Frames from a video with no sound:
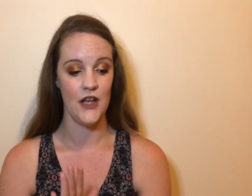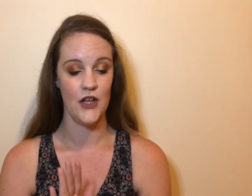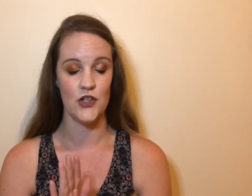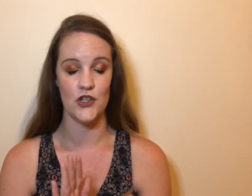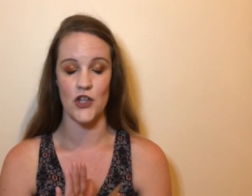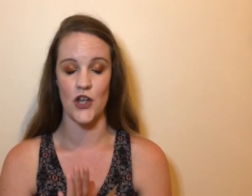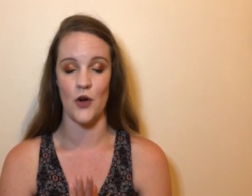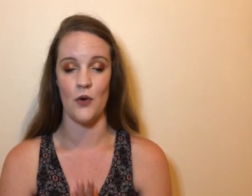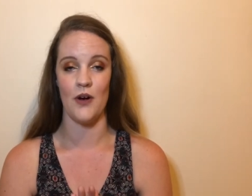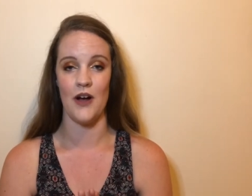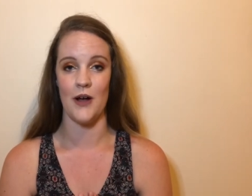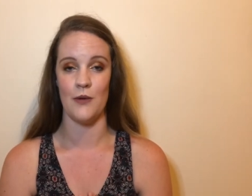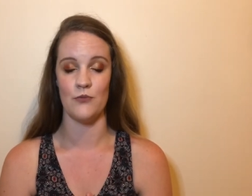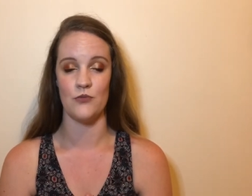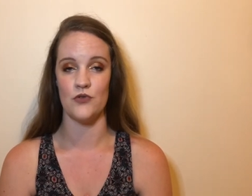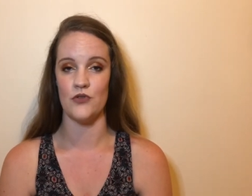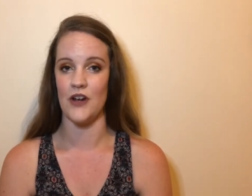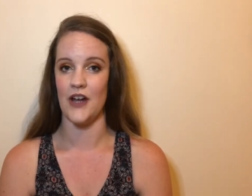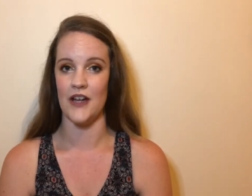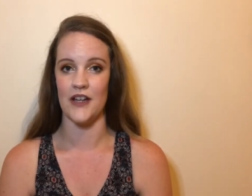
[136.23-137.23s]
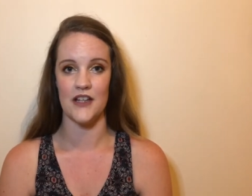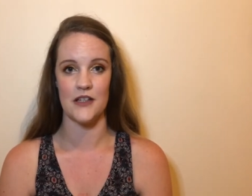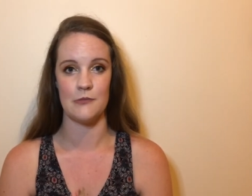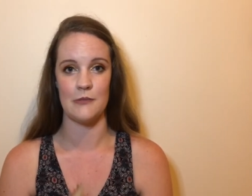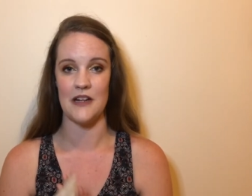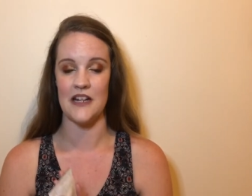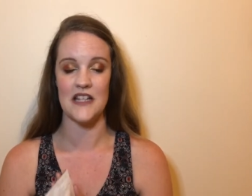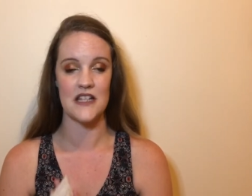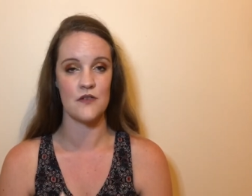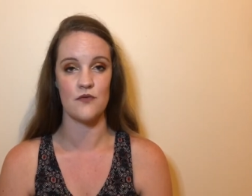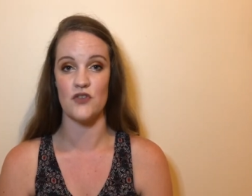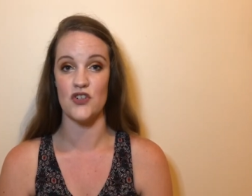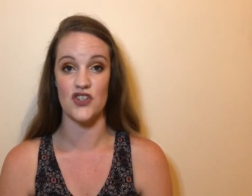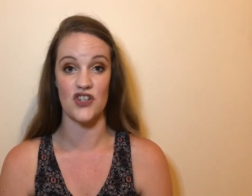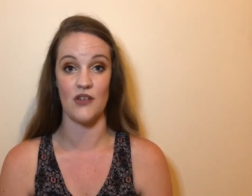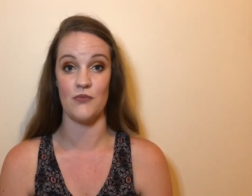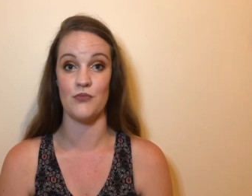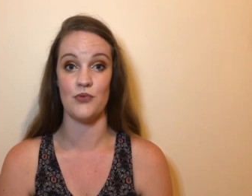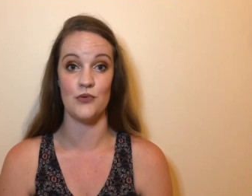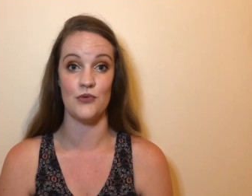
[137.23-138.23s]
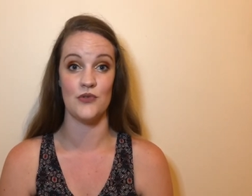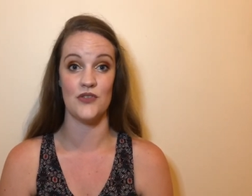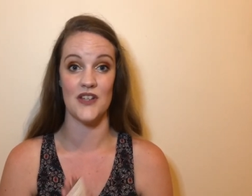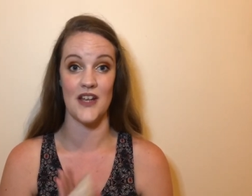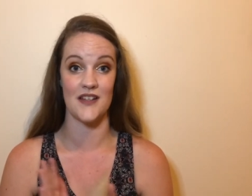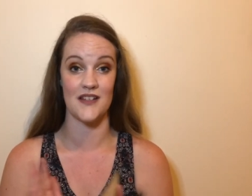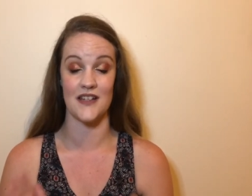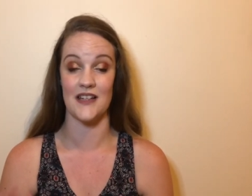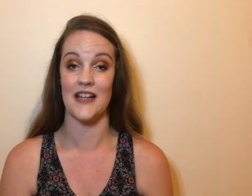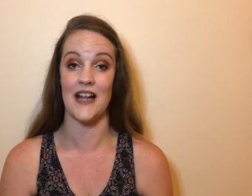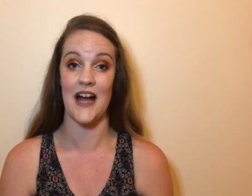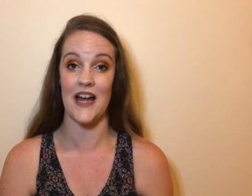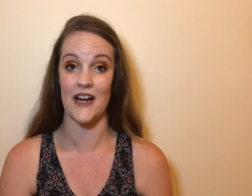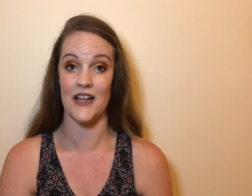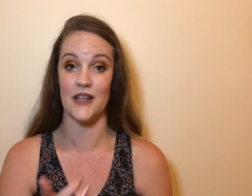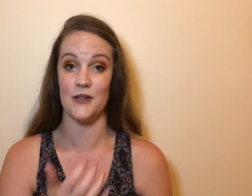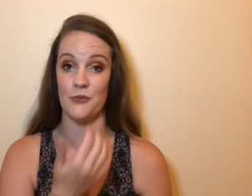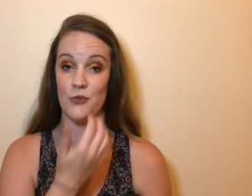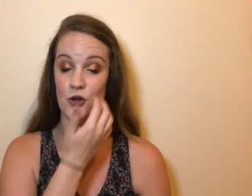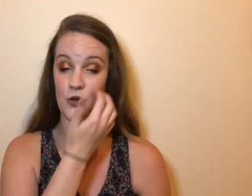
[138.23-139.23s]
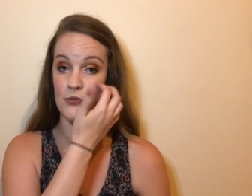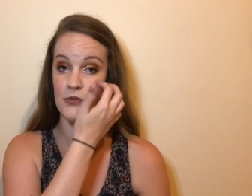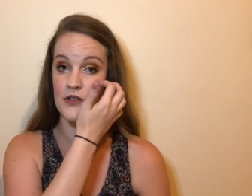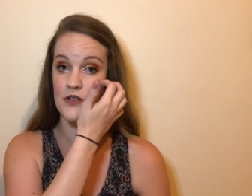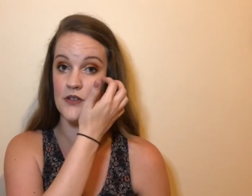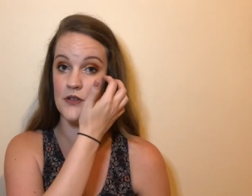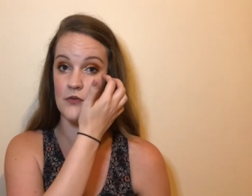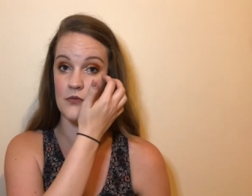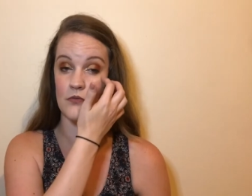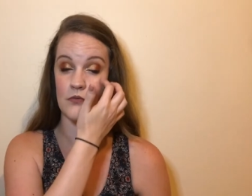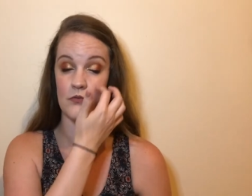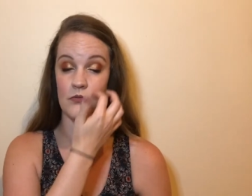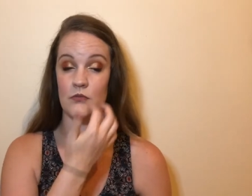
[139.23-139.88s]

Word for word: So I'm trying as many different shampoos as I can at the moment,